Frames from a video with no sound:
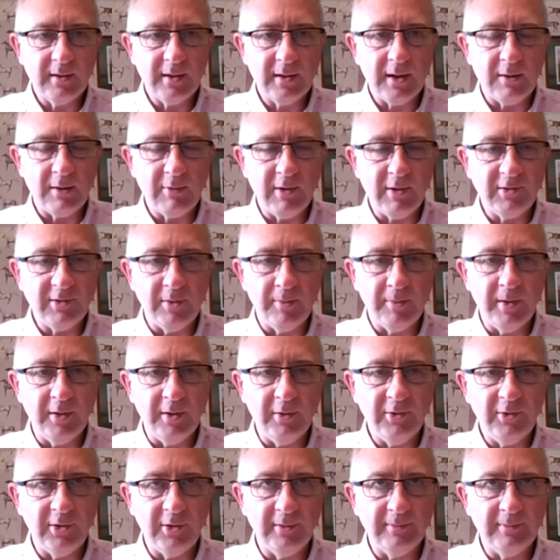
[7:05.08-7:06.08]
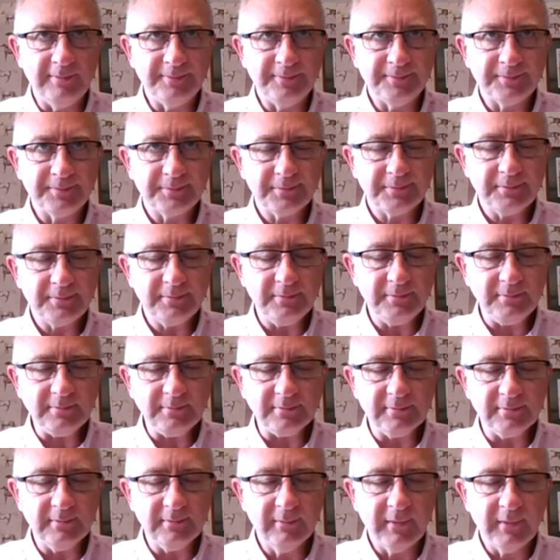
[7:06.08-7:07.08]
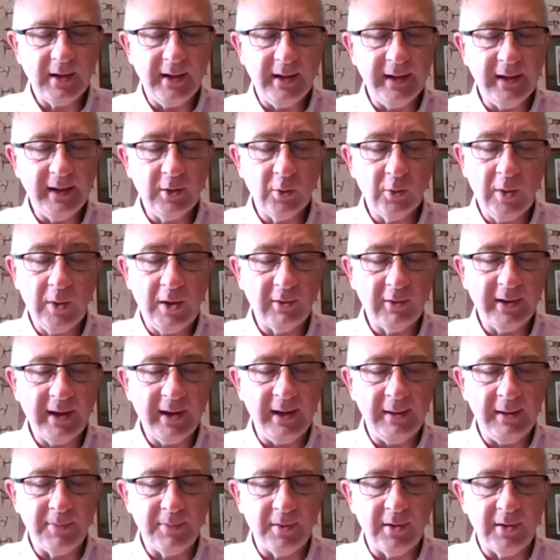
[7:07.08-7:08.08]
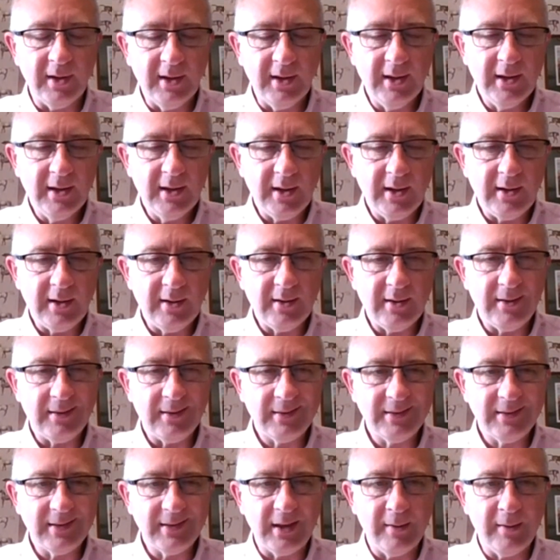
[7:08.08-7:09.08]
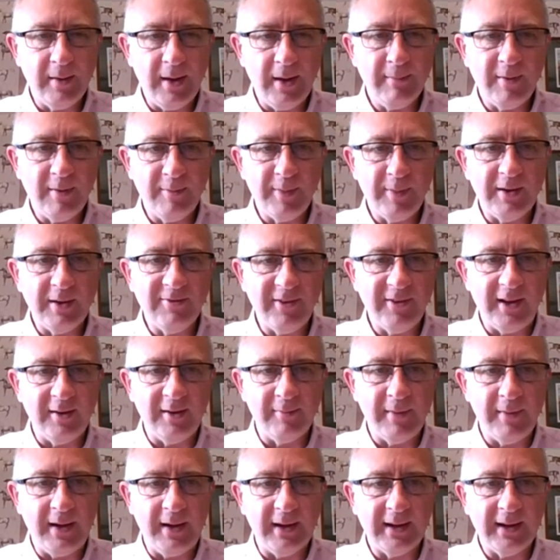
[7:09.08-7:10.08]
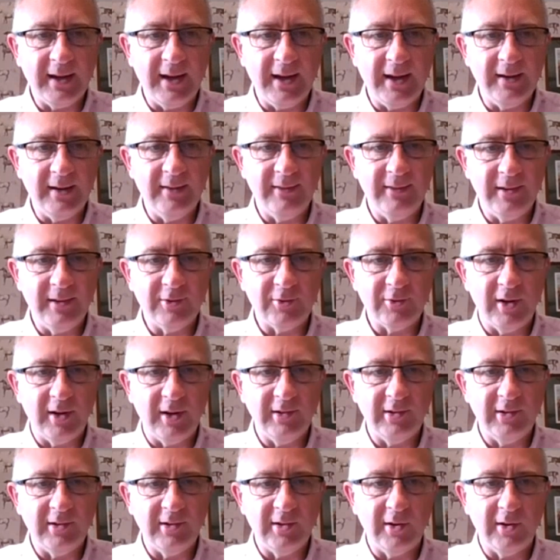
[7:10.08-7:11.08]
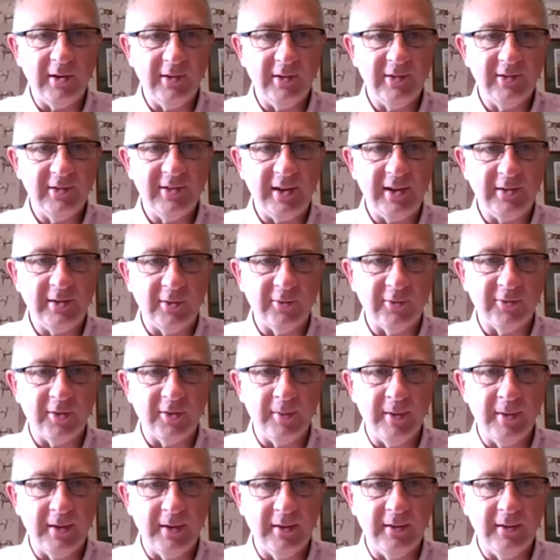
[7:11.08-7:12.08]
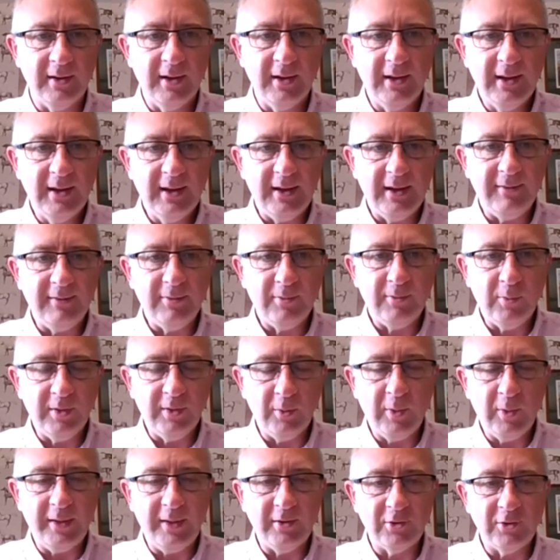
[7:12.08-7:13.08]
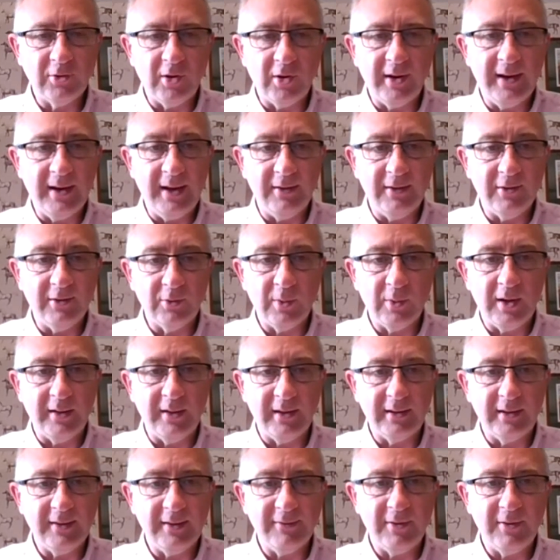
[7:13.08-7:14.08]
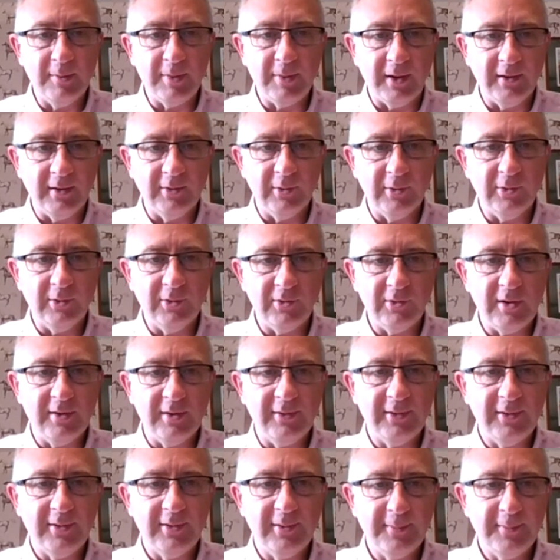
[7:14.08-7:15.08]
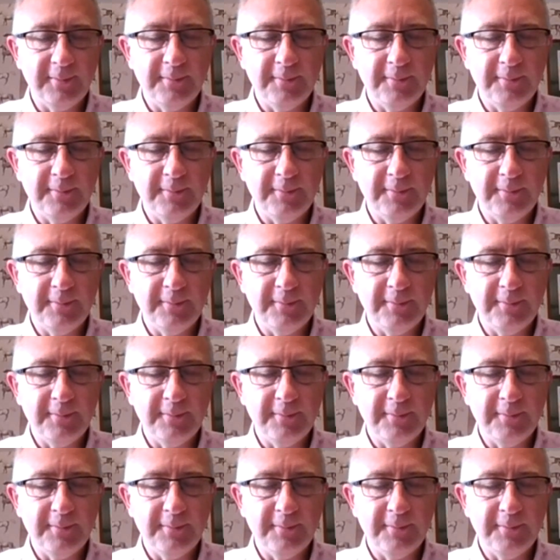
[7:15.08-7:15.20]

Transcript: retribution, and he could well get it. But as I said, I am a big fan of Manakan, and this race is likely to set up for him. And if with the weather drying out as well, that definitely playing to his strengths.